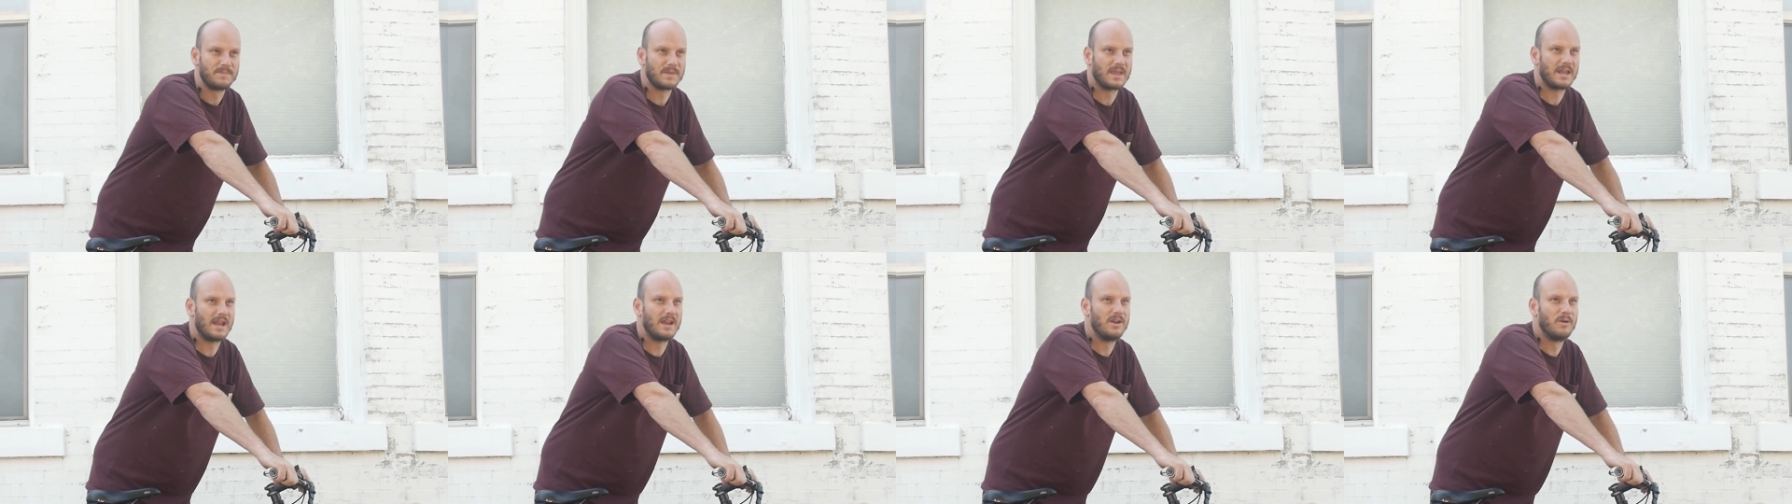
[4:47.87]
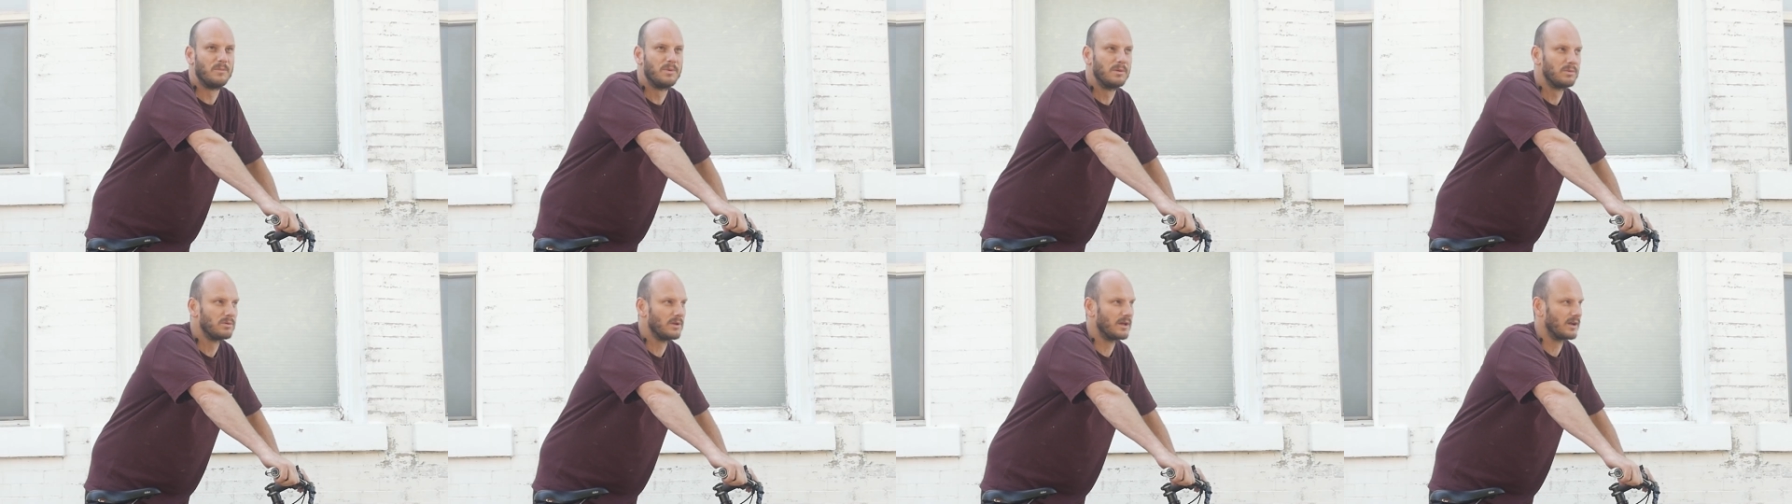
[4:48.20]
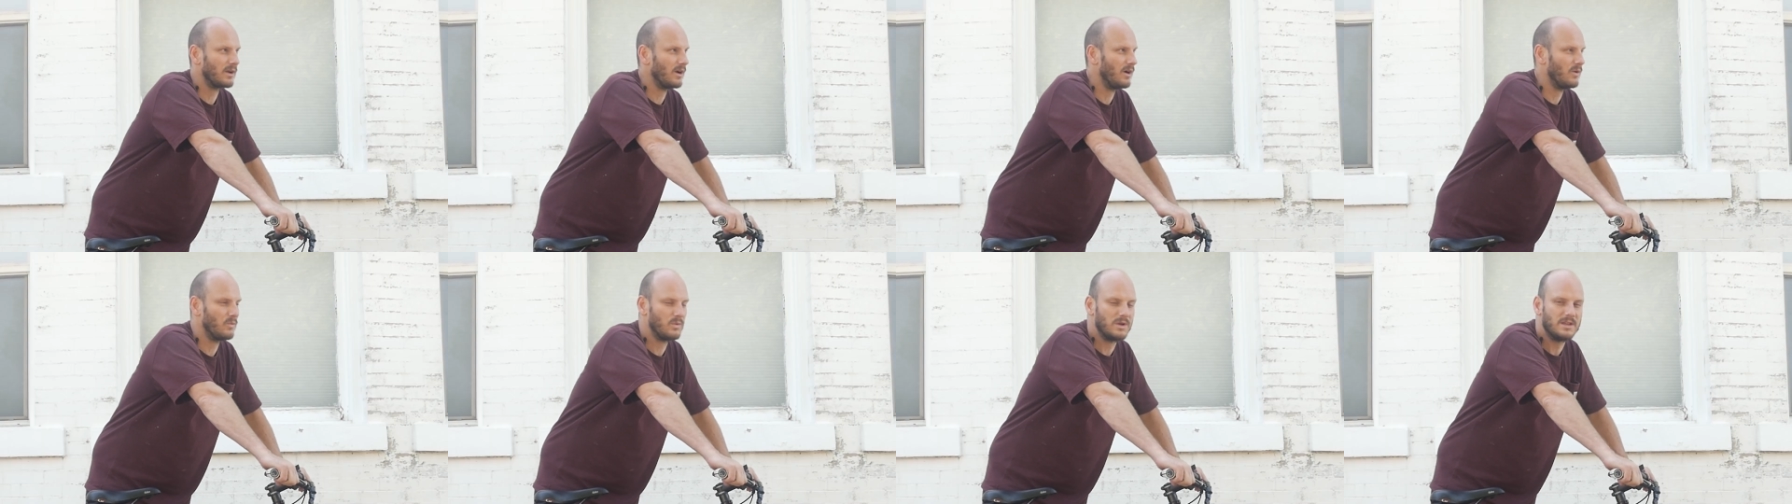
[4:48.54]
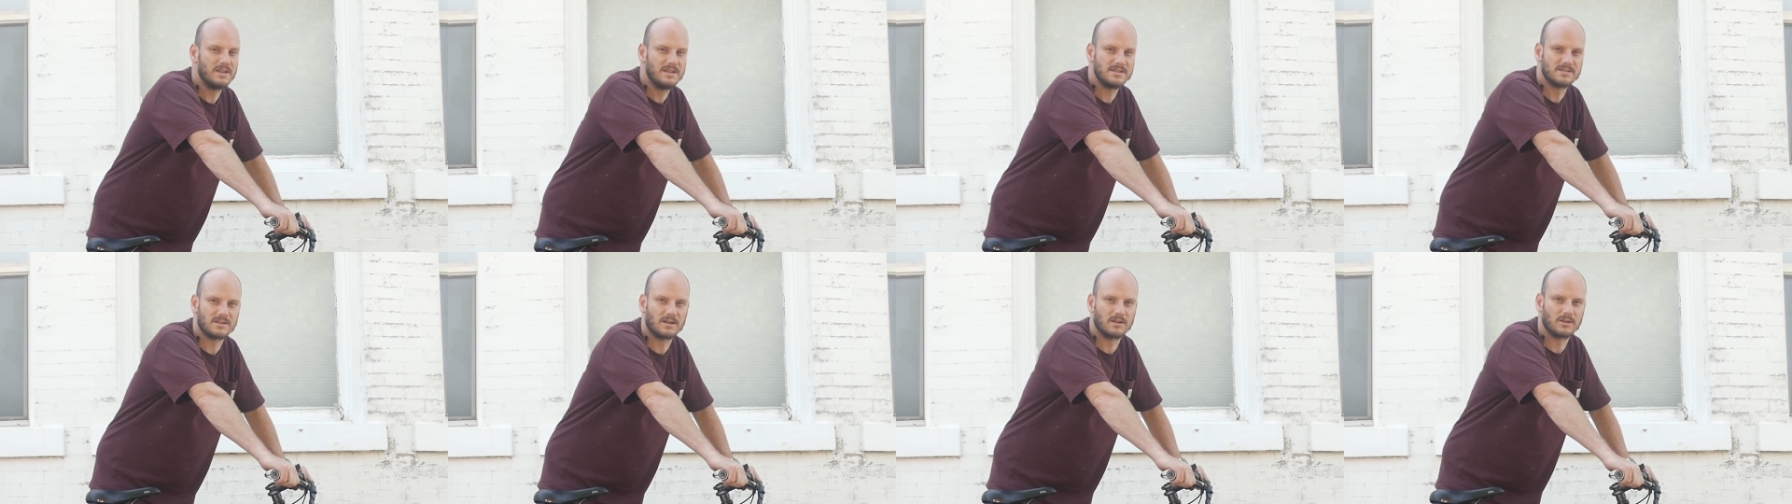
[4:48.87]
And I know people like, oh,
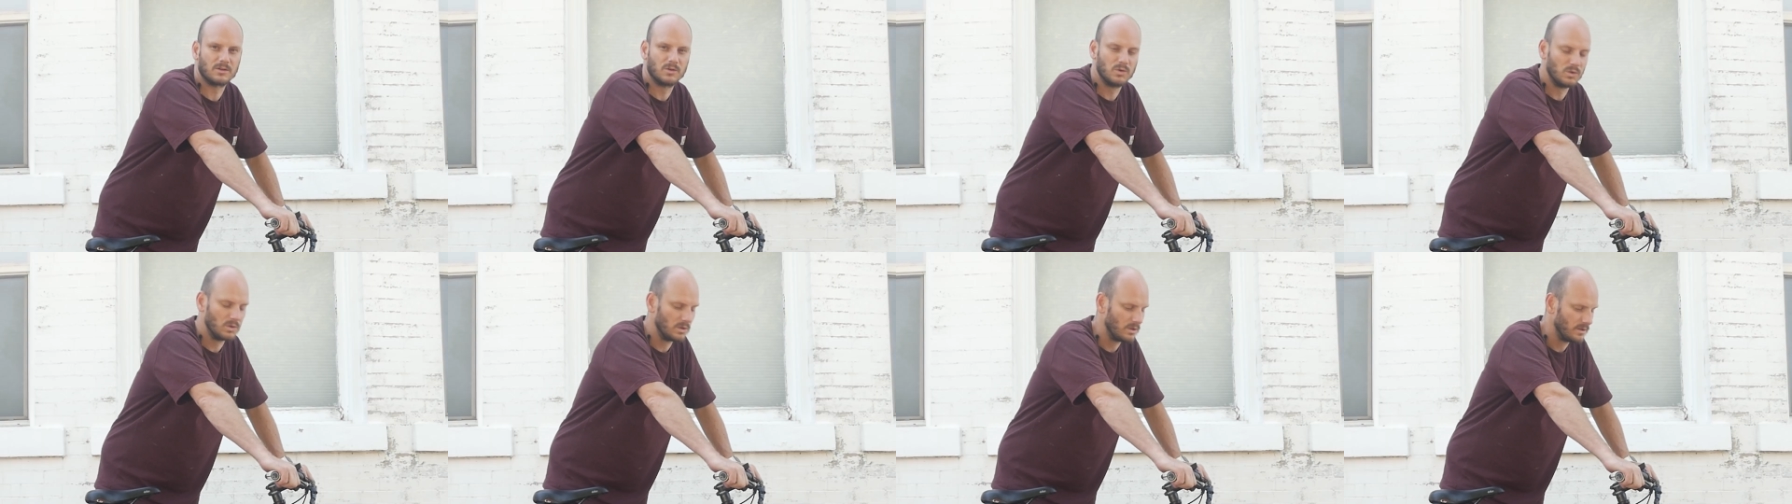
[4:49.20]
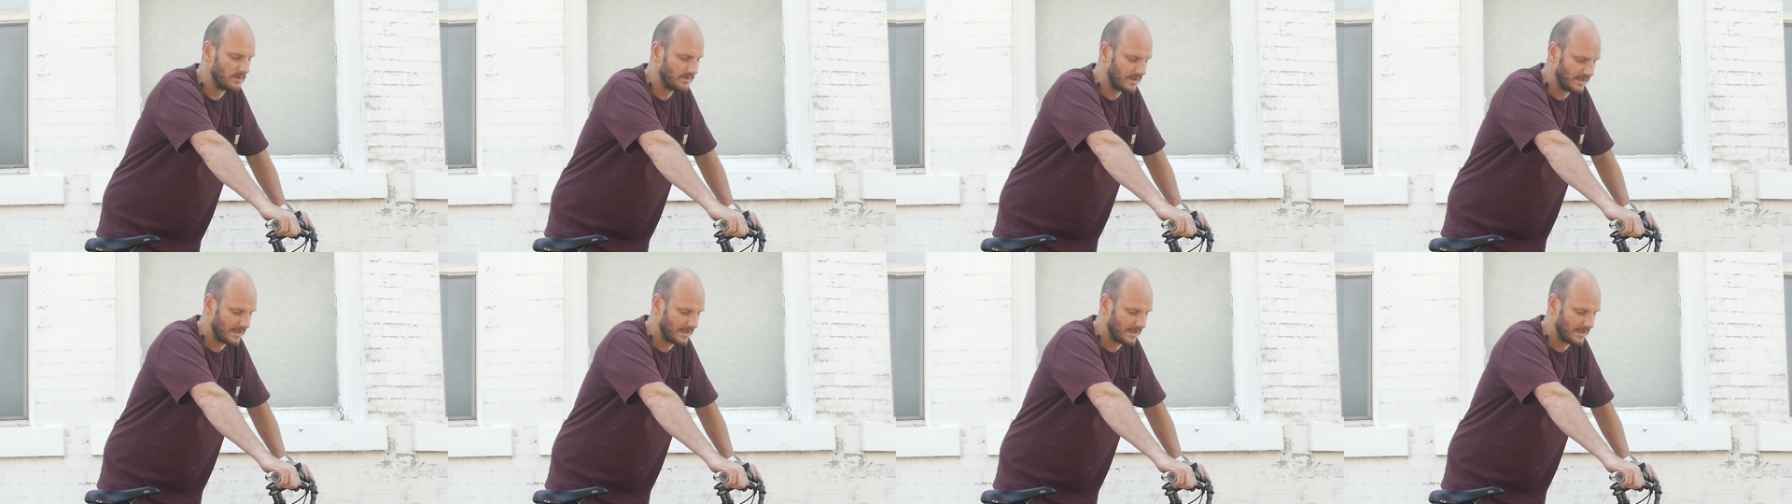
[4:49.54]
wheelies aren't cool.